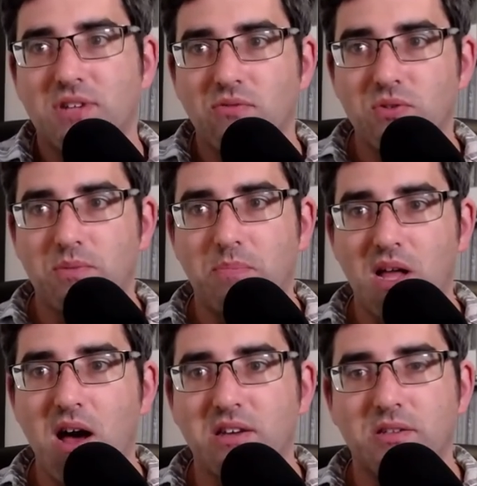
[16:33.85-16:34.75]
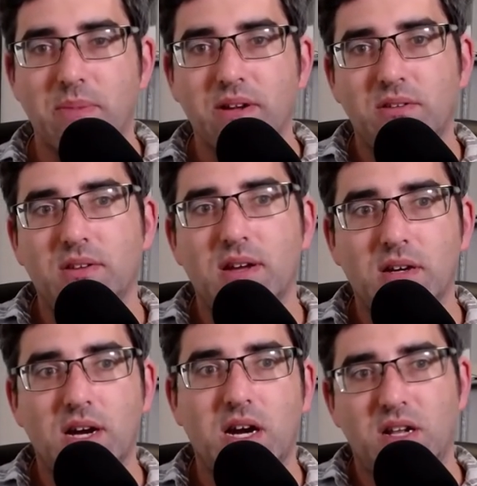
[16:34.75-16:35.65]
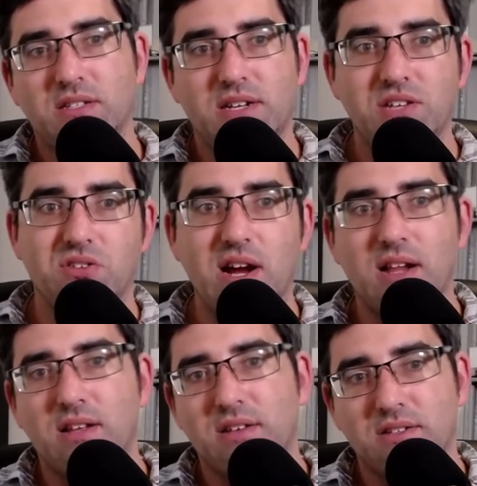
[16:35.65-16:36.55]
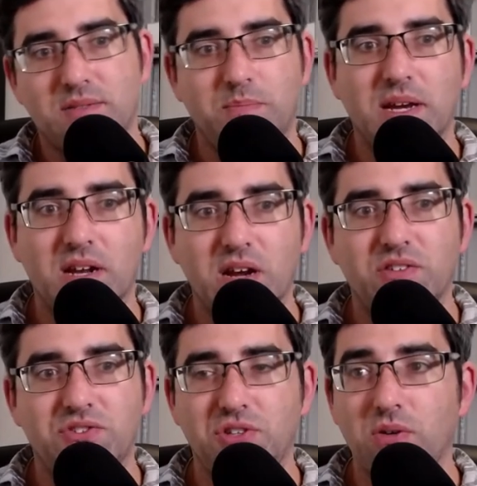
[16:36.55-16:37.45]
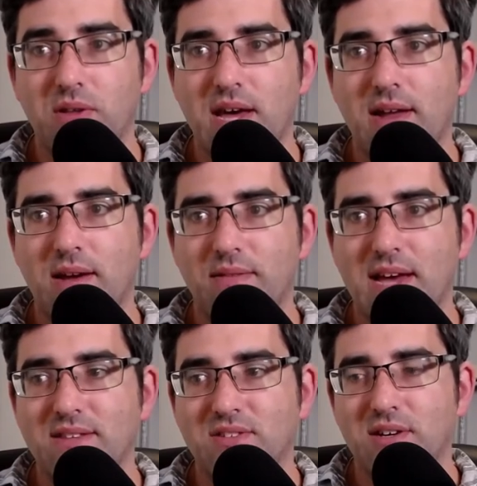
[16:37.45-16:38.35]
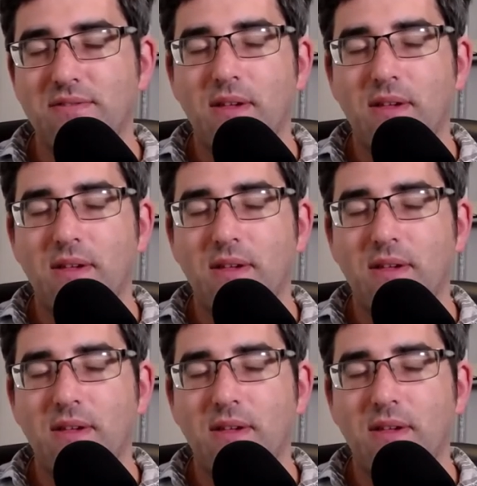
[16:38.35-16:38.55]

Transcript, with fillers: They wrote some blogs about Ireland and Israel and being an Irish Jew and that and that stuff,